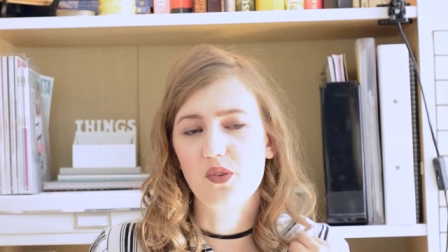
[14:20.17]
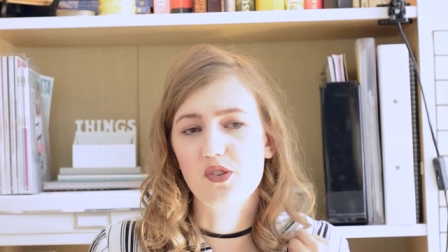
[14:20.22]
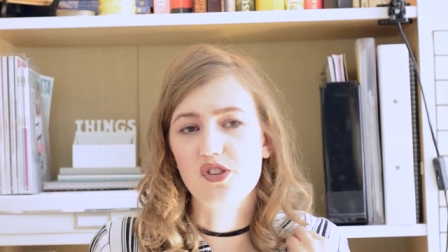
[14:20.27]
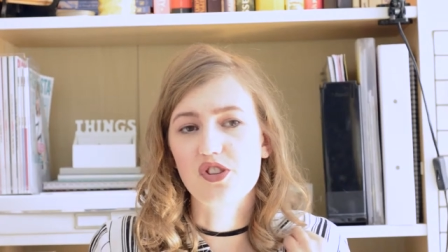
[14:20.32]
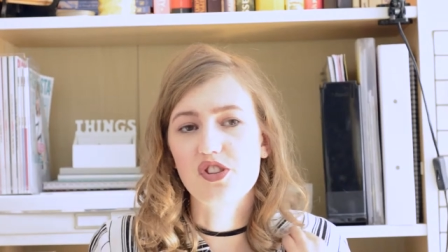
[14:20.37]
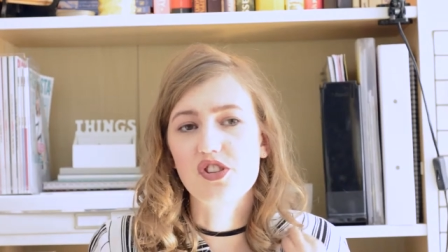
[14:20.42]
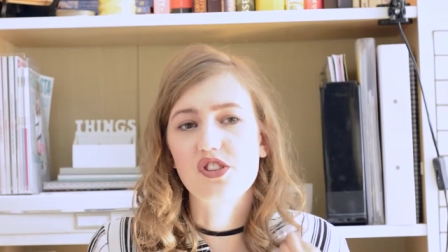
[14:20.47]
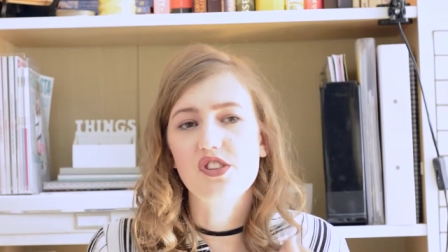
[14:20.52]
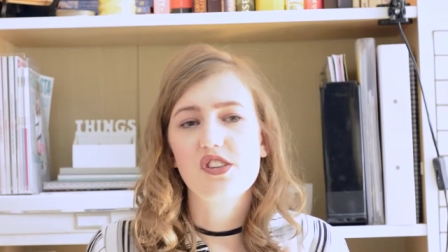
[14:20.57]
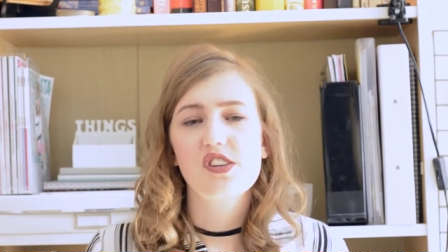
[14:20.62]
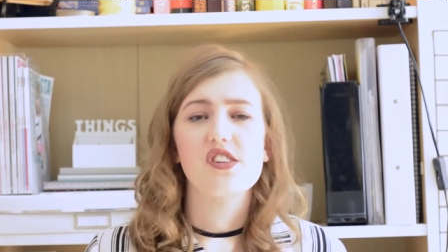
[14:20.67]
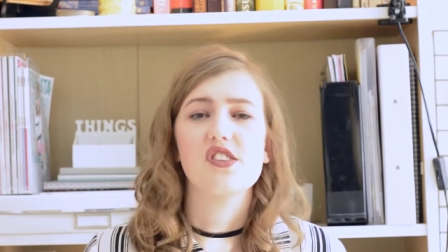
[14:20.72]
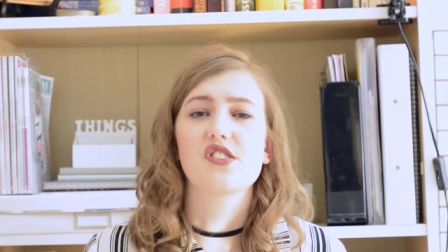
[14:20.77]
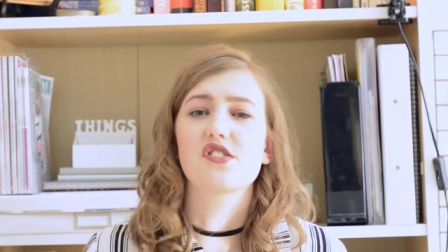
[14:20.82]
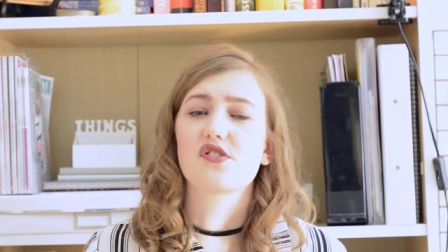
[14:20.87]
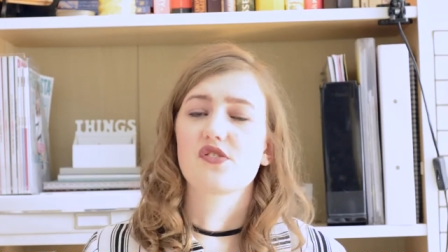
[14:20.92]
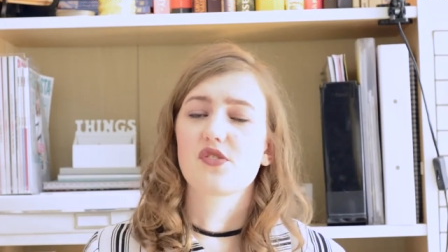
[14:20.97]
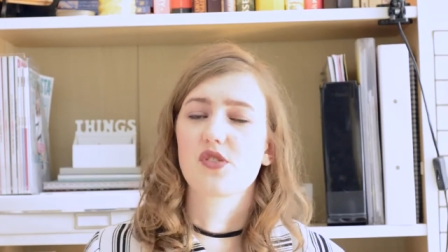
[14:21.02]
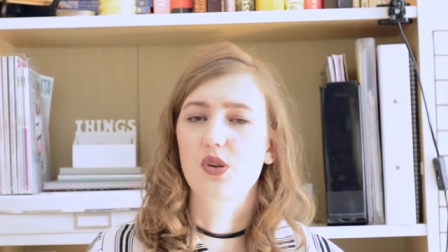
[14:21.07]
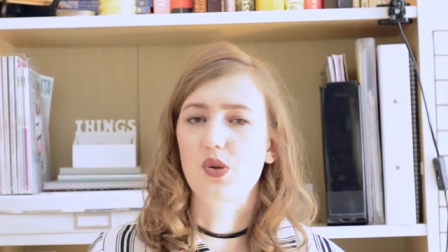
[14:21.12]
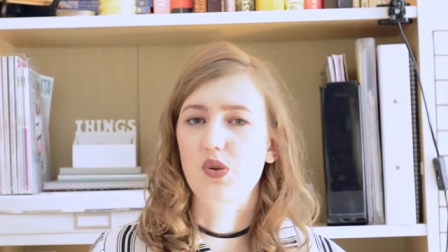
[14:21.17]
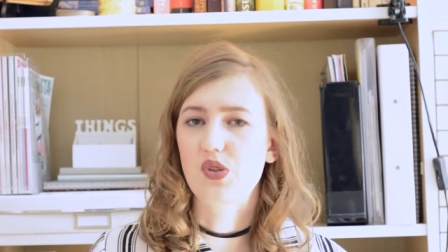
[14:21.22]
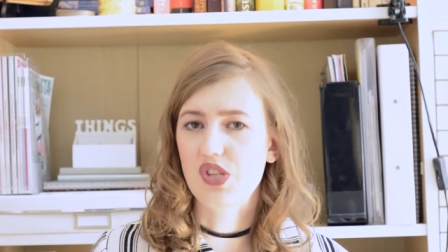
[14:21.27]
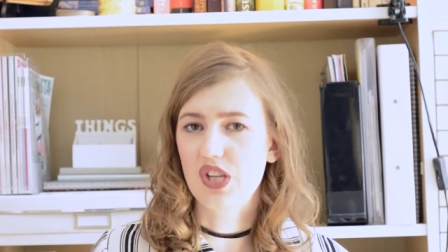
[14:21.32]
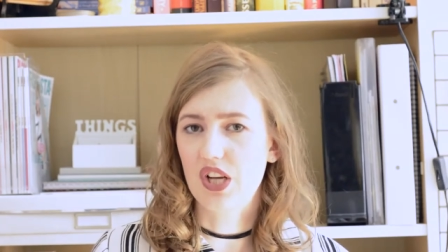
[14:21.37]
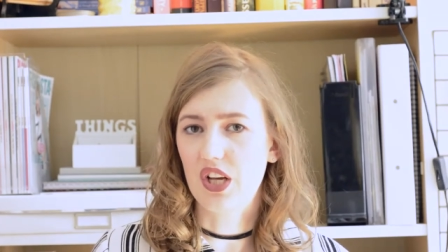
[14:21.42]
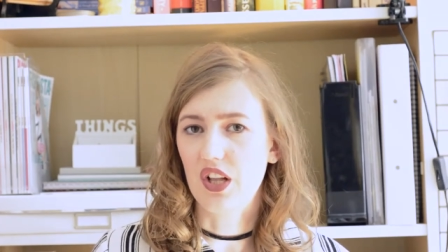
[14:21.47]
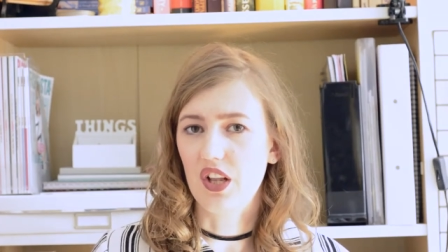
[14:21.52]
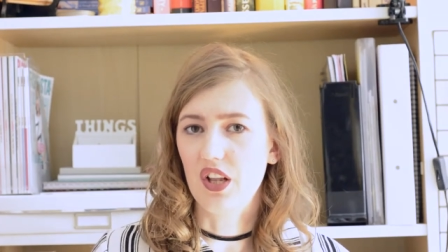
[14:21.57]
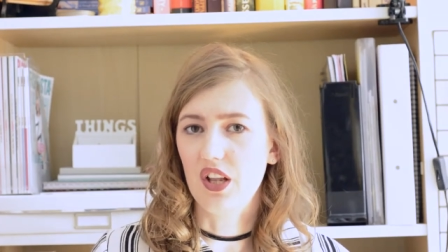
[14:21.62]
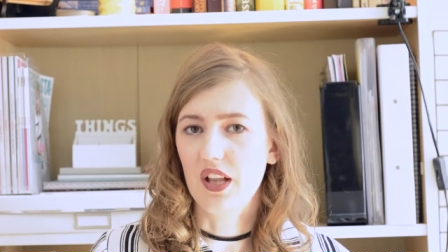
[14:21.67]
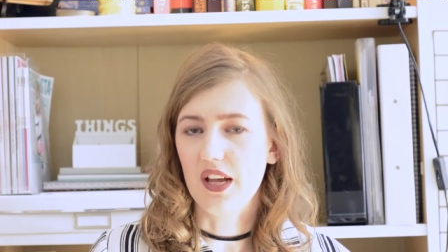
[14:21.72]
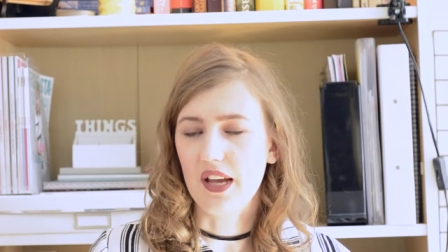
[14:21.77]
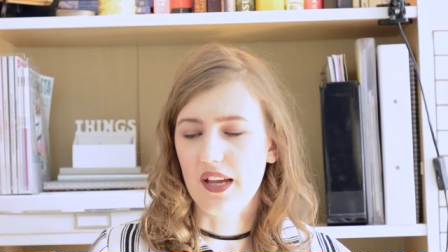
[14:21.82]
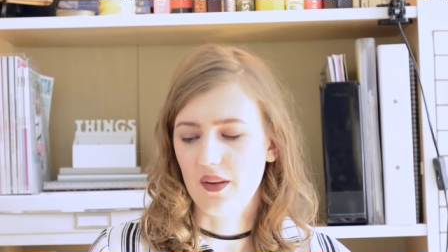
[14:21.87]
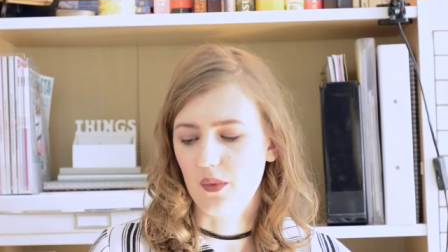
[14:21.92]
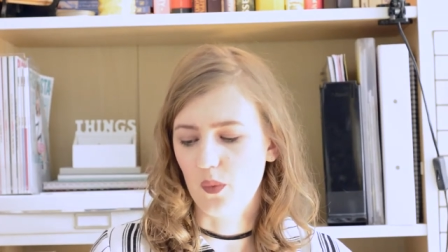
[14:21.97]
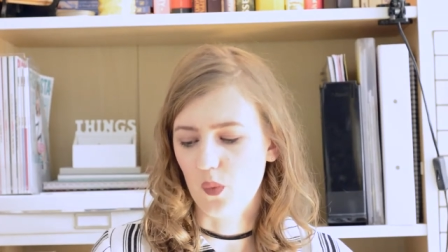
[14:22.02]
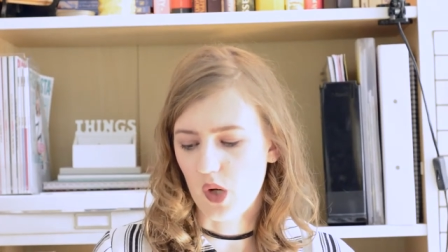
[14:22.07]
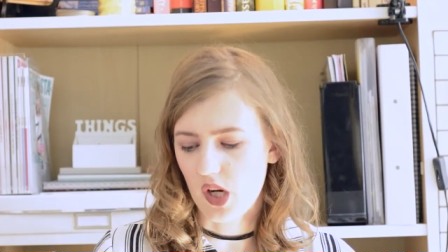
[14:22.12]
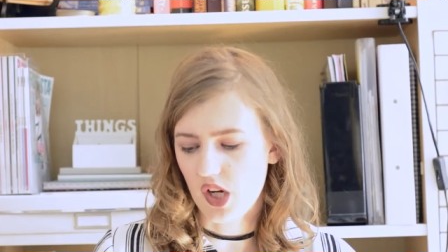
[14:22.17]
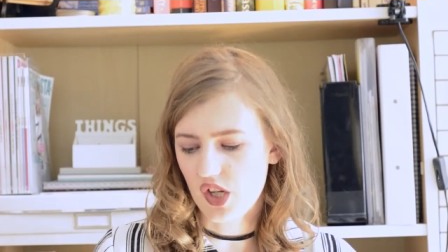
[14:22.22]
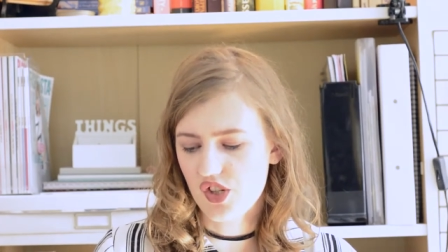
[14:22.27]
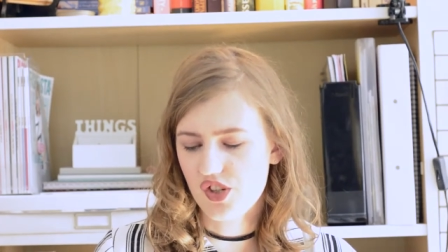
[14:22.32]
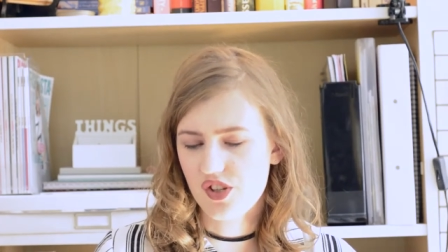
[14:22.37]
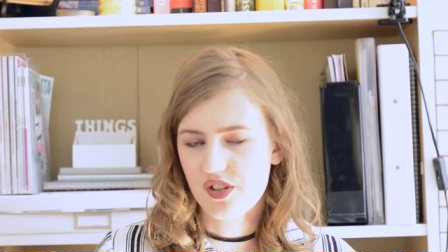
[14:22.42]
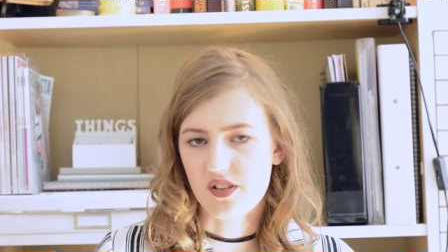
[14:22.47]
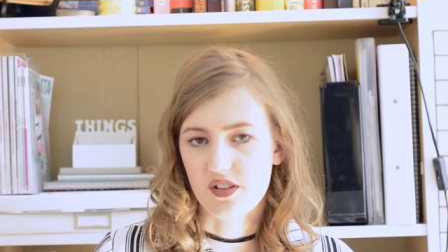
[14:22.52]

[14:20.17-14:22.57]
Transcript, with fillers: Just to chill and watch.